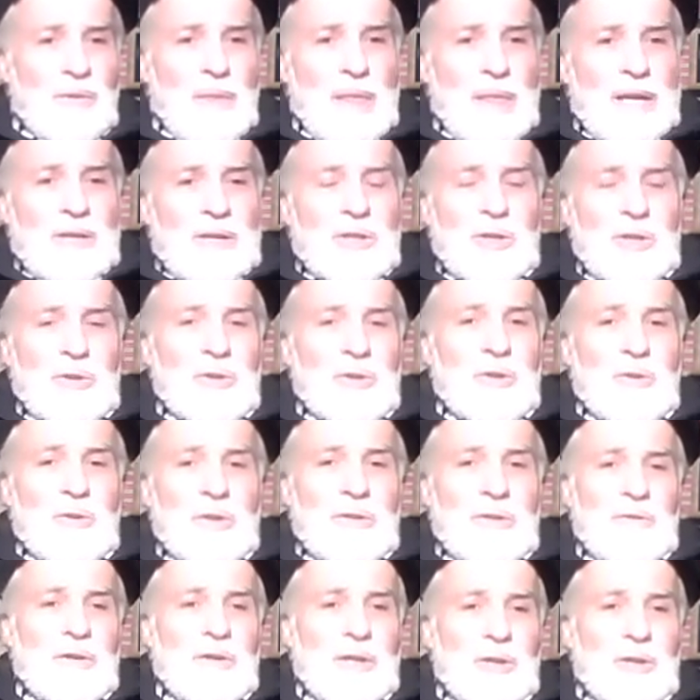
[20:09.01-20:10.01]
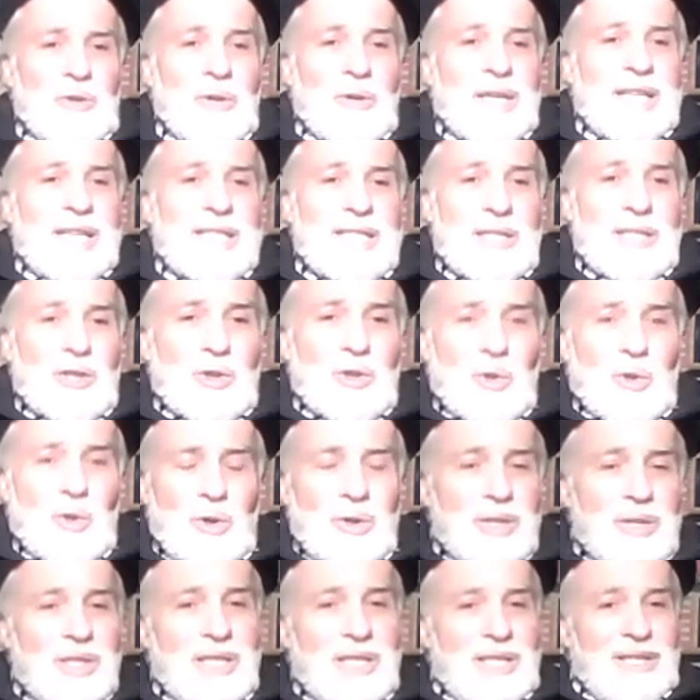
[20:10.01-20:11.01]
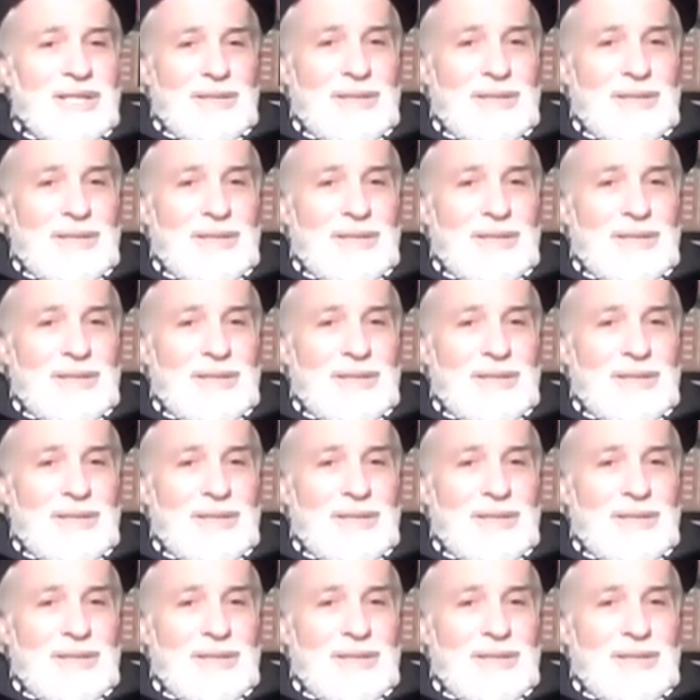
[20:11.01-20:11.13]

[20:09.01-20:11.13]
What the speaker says: So you refer to it as the source,